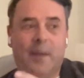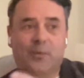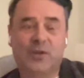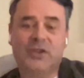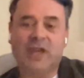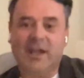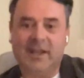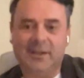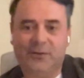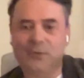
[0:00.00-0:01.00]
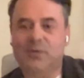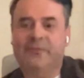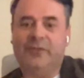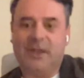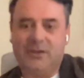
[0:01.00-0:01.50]
appreciating through
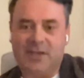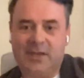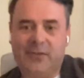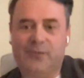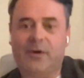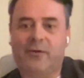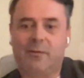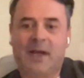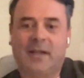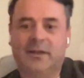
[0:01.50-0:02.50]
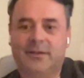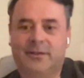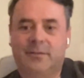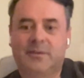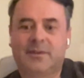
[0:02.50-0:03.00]
inflation and through other
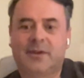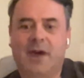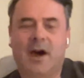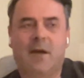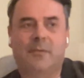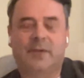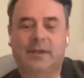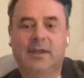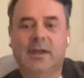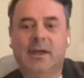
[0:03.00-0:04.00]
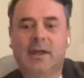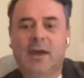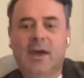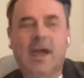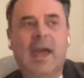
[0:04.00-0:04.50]
mechanisms,
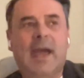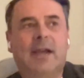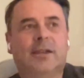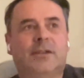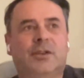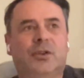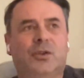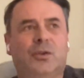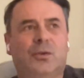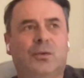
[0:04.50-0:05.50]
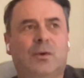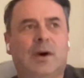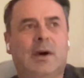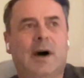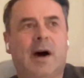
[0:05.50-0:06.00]
and to
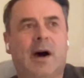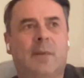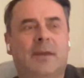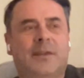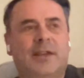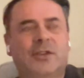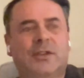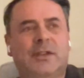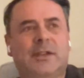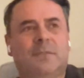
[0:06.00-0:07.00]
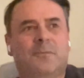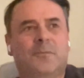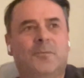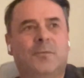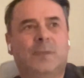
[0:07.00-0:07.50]
essentially
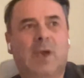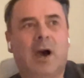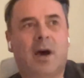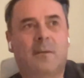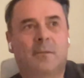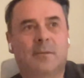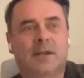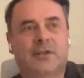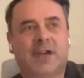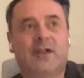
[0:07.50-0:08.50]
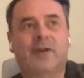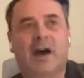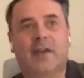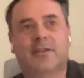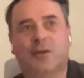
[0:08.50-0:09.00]

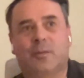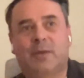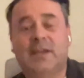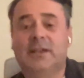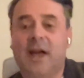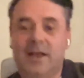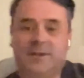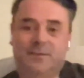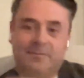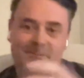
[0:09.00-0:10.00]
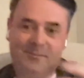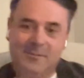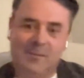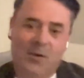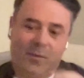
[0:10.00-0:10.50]
incentivize or penalize
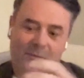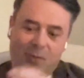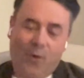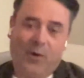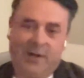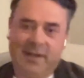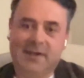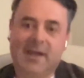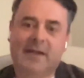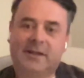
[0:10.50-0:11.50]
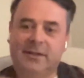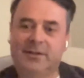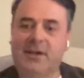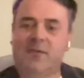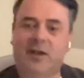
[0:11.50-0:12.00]
hoarding and to
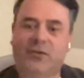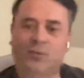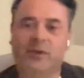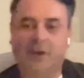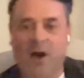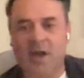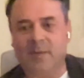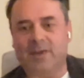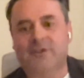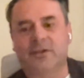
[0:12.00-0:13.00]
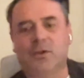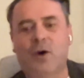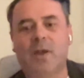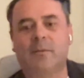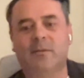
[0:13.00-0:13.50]
incentivize the real economy. So you
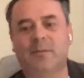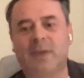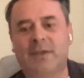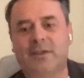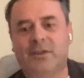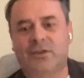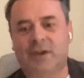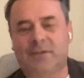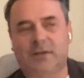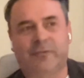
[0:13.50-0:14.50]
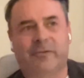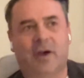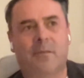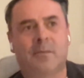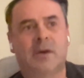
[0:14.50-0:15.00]
want to basically shift it
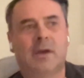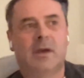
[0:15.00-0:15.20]
from